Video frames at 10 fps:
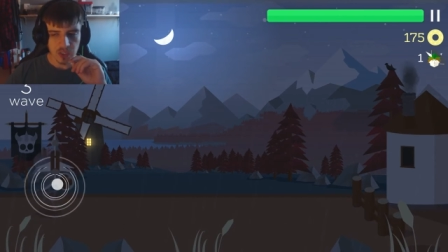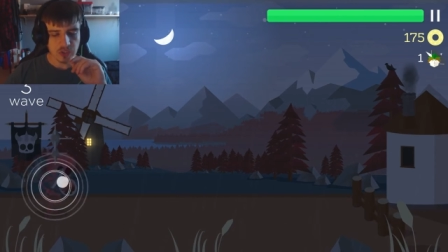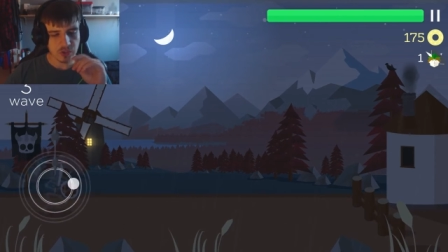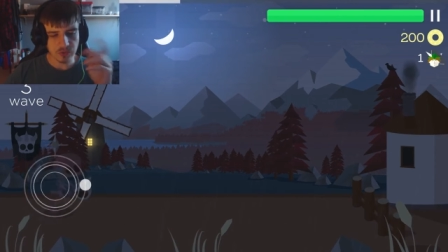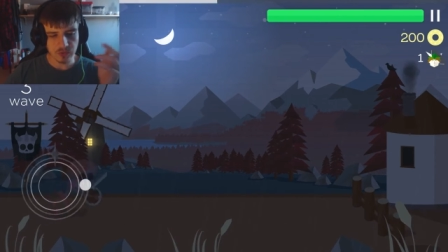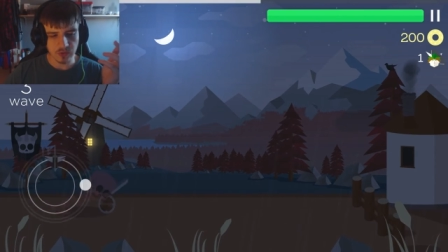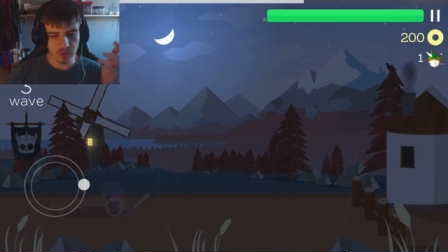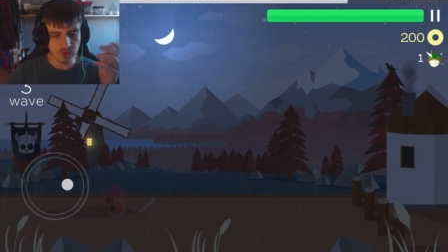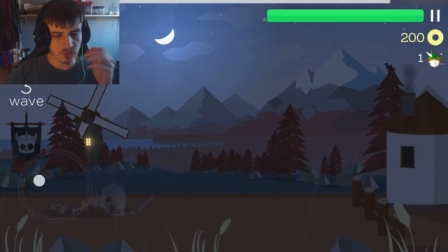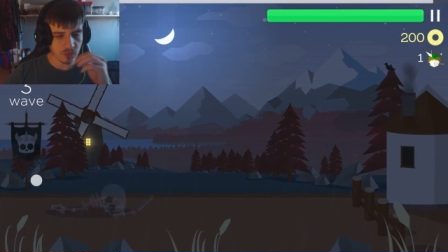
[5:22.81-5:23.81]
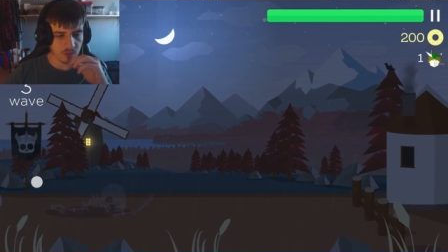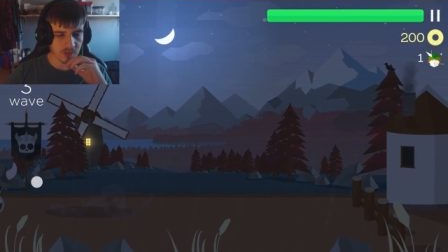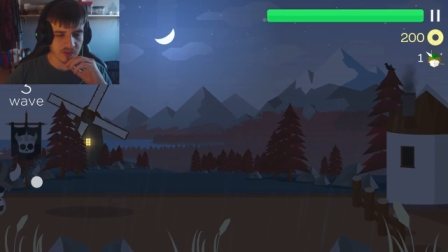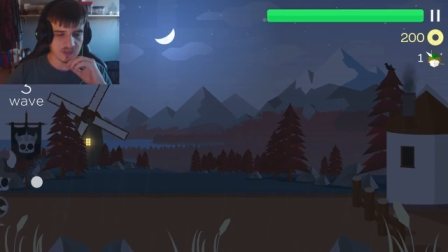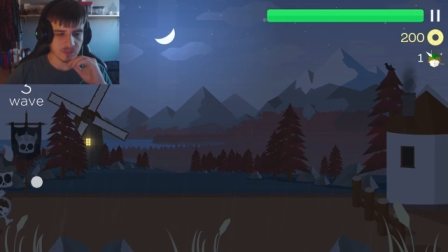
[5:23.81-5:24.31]
you you know you want to
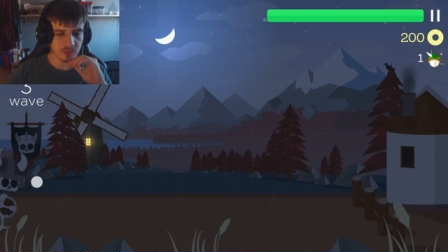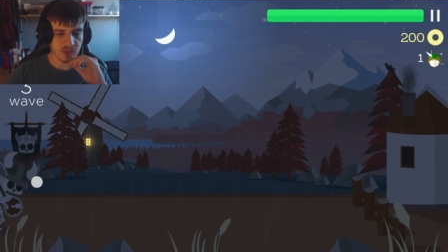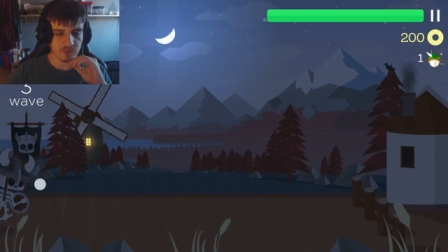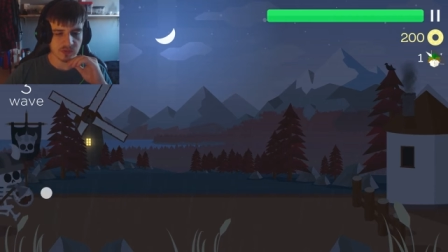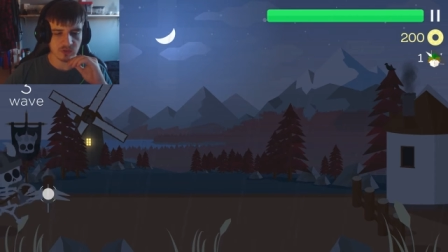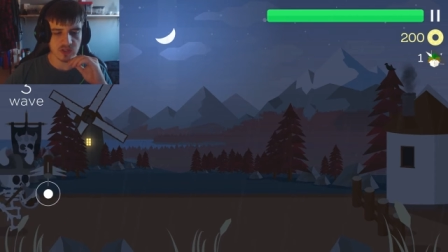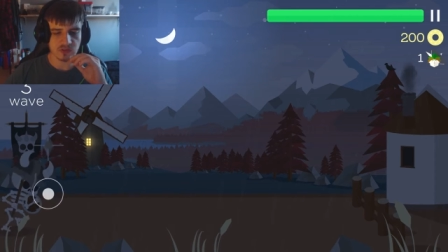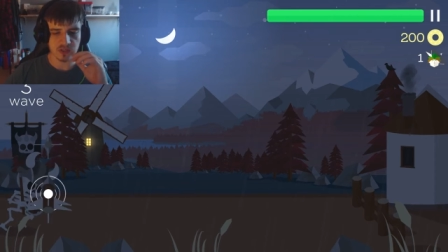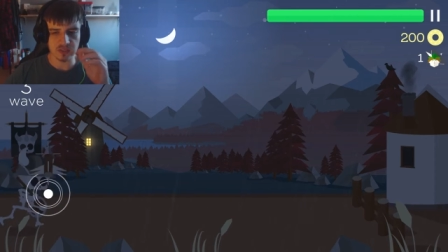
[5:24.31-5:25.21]
play simple games that are easy